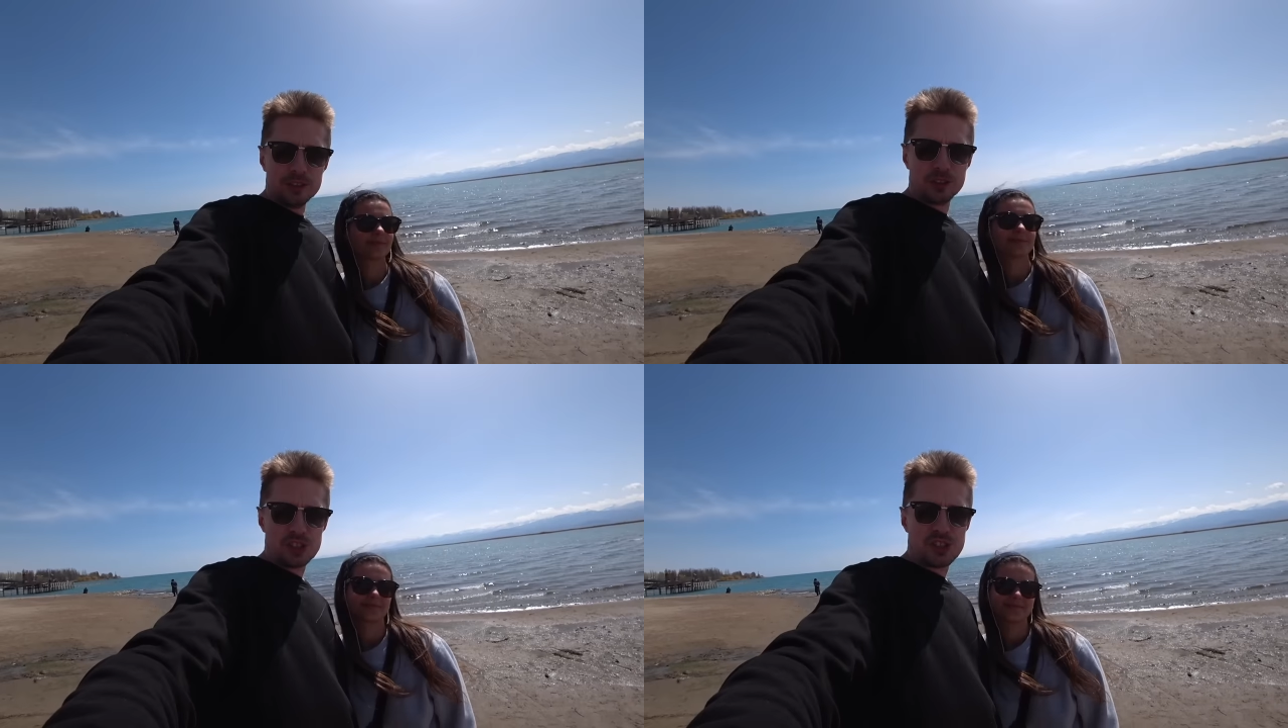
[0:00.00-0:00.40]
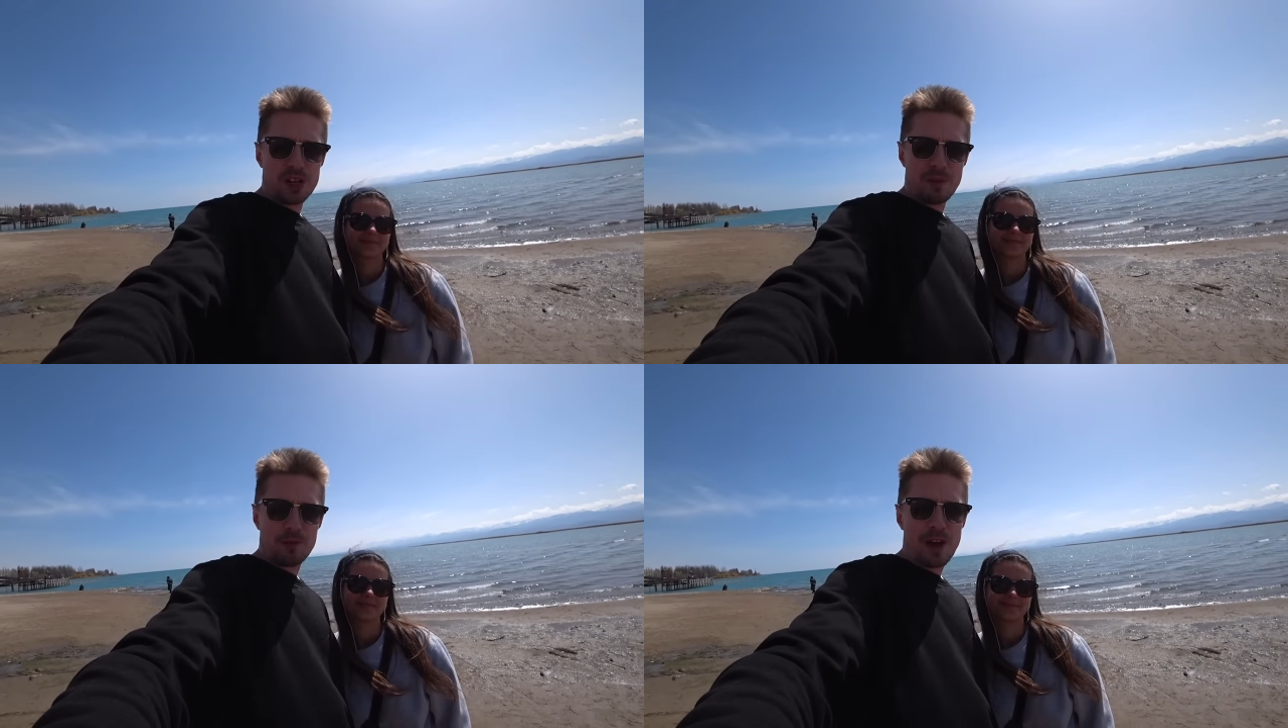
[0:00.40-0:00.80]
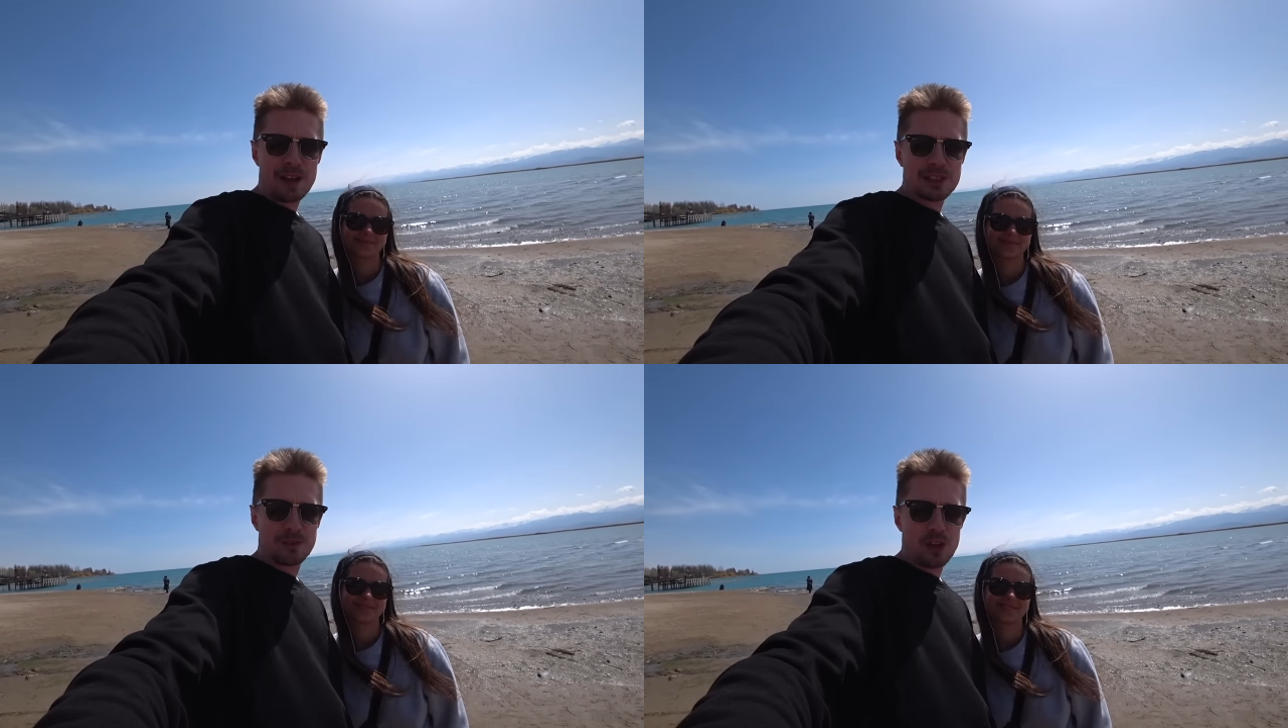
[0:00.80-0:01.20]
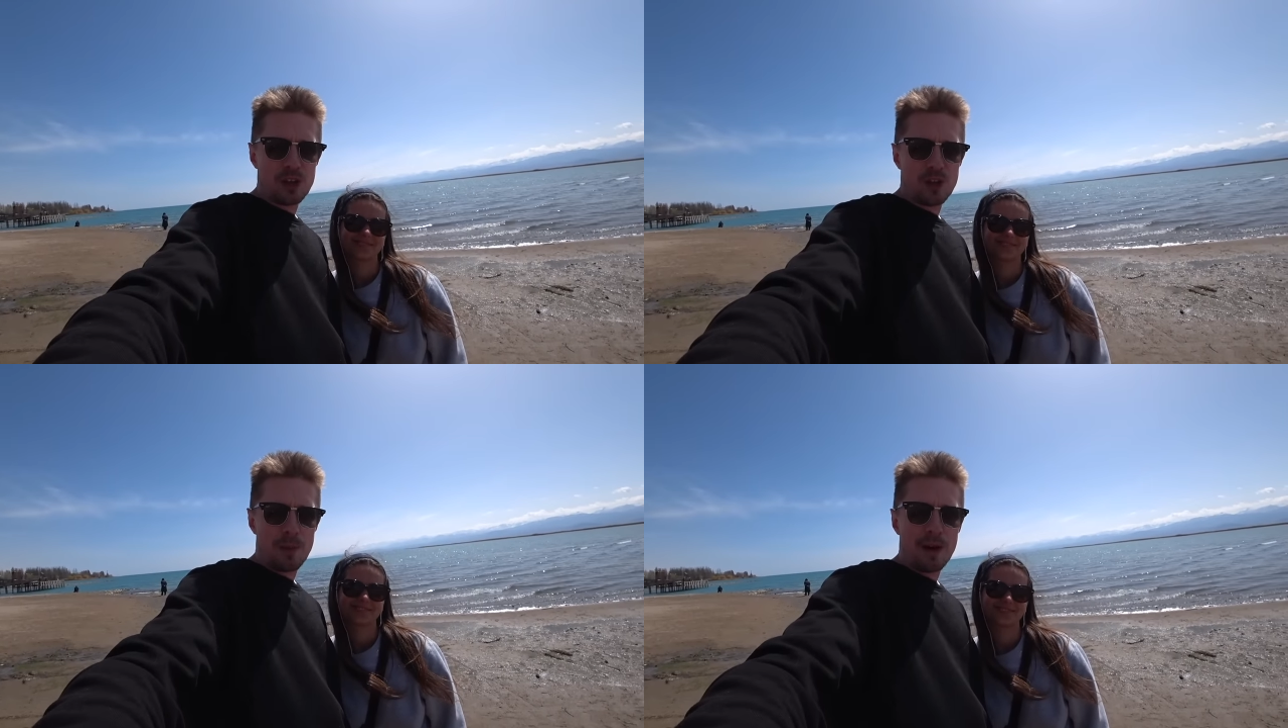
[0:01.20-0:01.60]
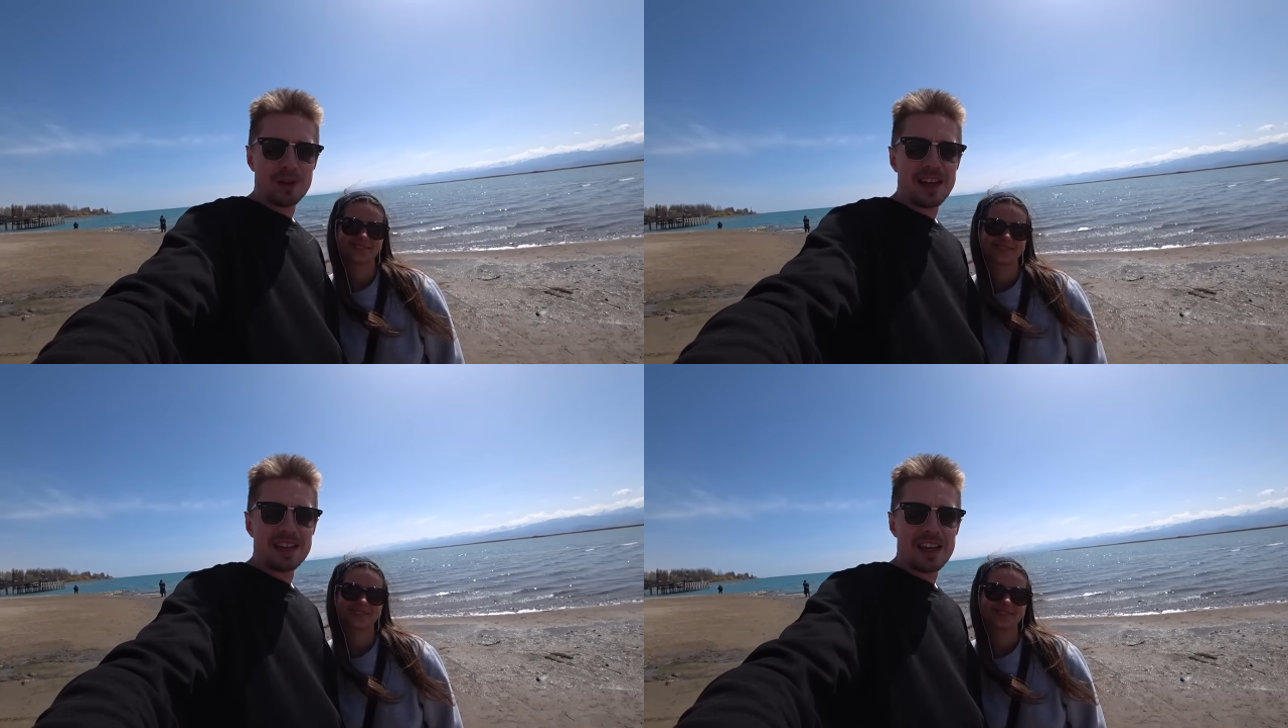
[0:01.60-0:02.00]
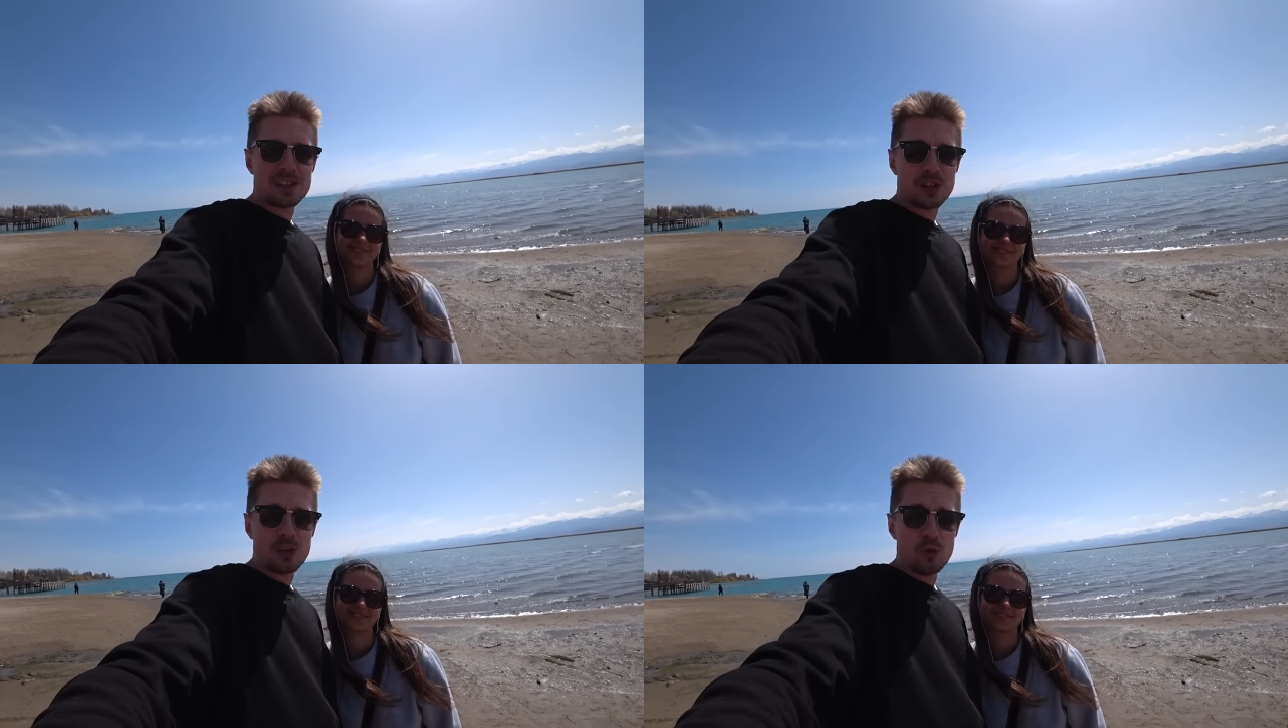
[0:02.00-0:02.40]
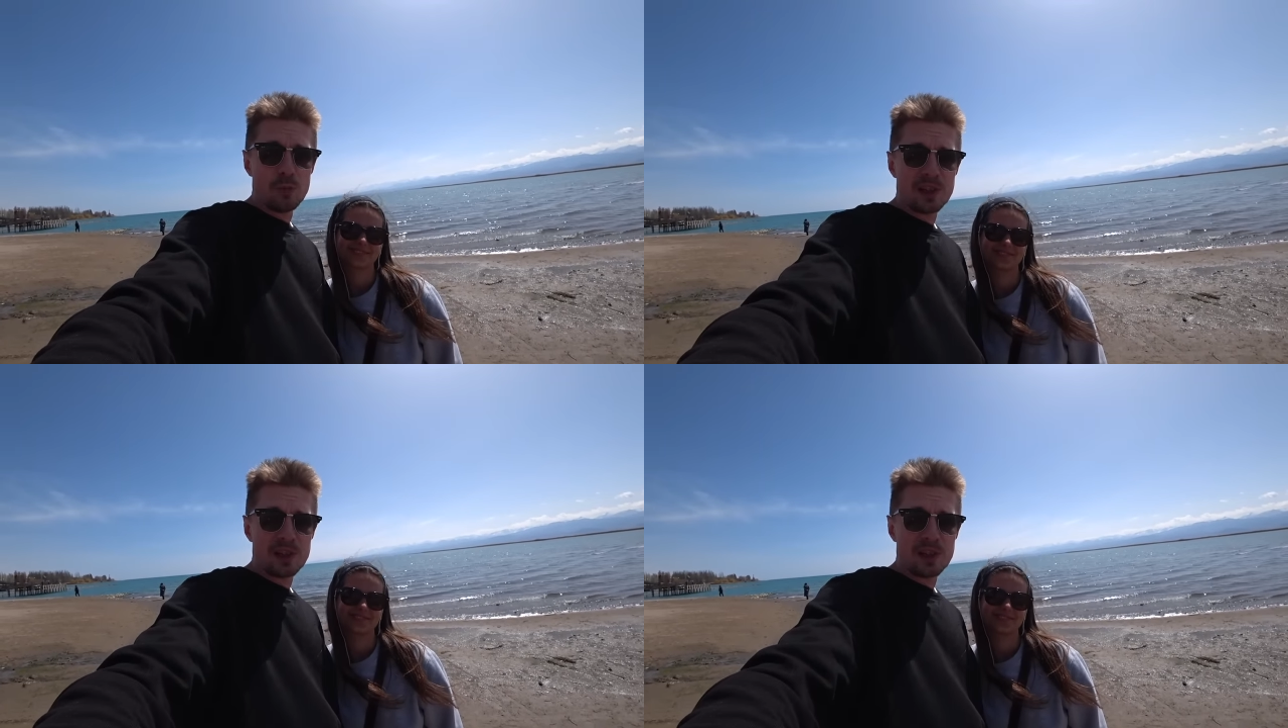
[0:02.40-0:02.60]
Just another fact for you about Lake Issyk-Kul,